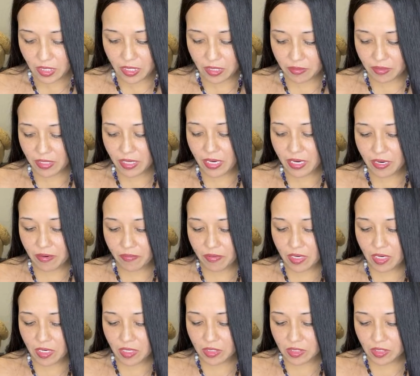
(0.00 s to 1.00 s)
They have
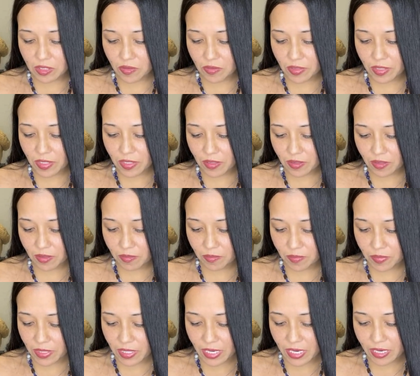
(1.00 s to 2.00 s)
Costco here,
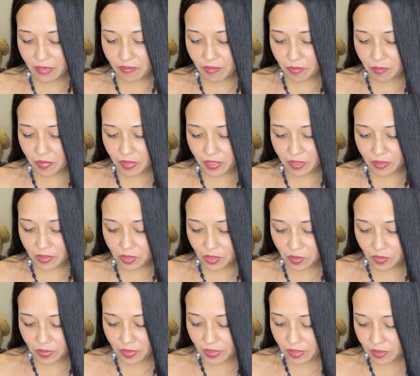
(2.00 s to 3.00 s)
but I haven't been
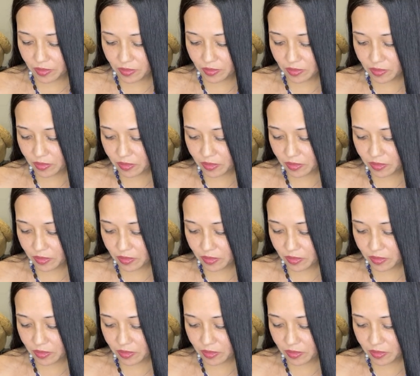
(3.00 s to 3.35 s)
to it.